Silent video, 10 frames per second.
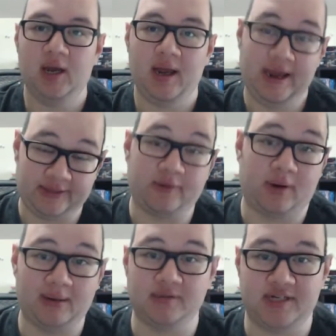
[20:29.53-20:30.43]
And they were
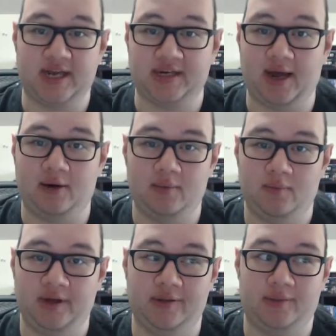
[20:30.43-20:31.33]
able to take it down
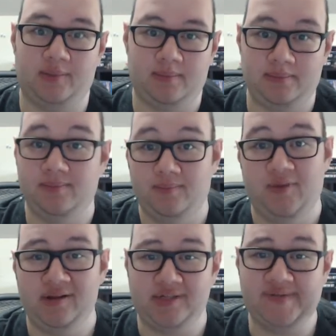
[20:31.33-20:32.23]
with
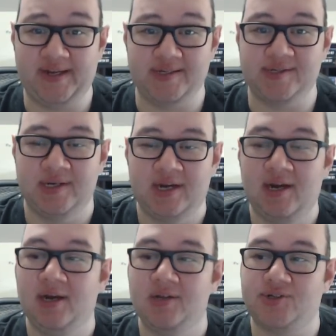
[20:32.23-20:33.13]
relative ease.
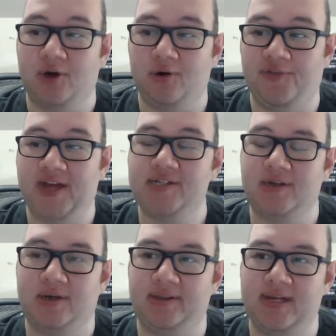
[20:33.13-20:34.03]
So
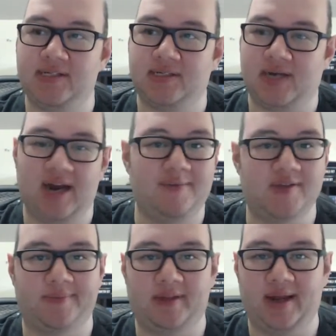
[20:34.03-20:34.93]
that's kind of
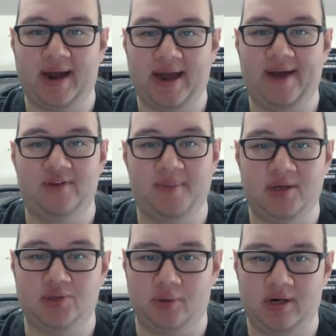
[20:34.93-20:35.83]
something that I have to make
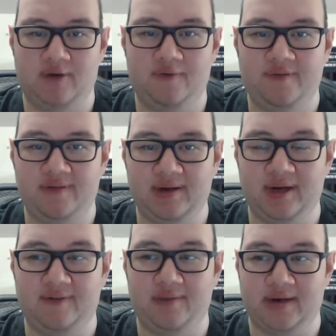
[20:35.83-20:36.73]
sure of
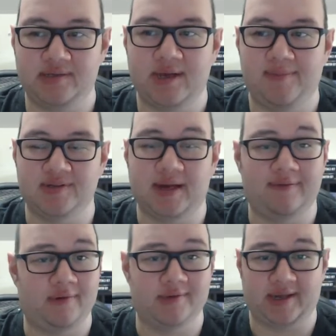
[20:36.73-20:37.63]
for the next time, is that if
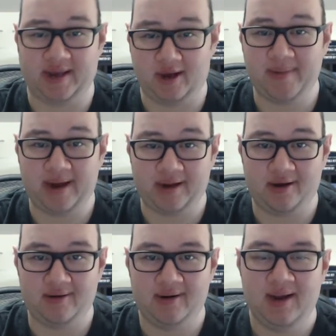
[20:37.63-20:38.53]
there's a combat
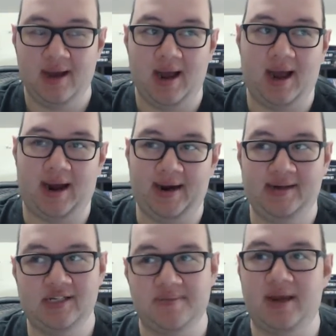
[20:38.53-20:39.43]
encounter, I
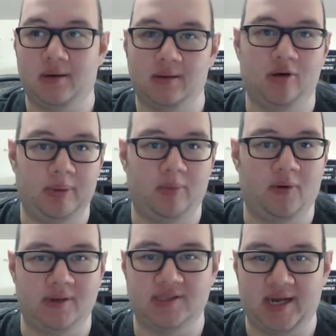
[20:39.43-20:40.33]
need to make it a little bit
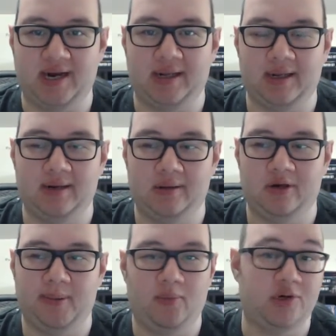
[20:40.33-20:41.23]
more exciting and a
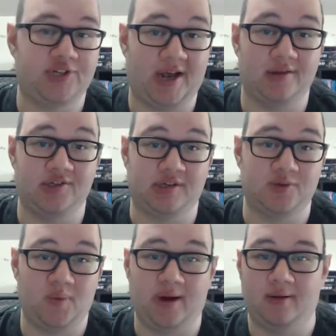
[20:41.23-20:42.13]
little bit more challenging as
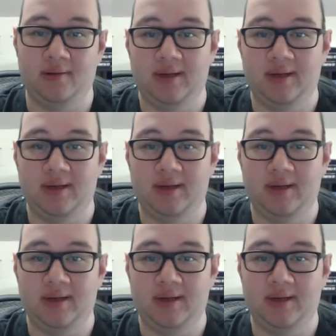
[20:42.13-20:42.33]
well.